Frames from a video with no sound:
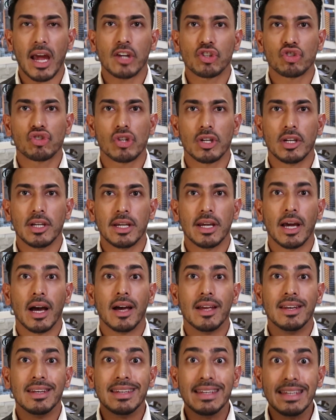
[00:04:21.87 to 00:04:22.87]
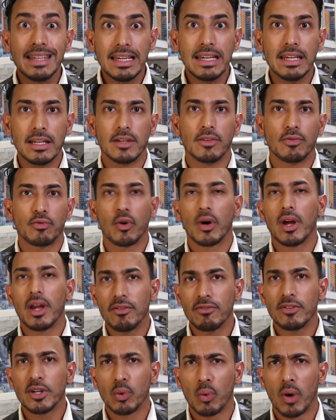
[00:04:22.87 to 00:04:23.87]
actually a need for
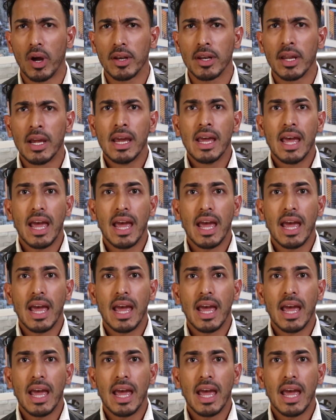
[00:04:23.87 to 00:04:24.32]
everyone,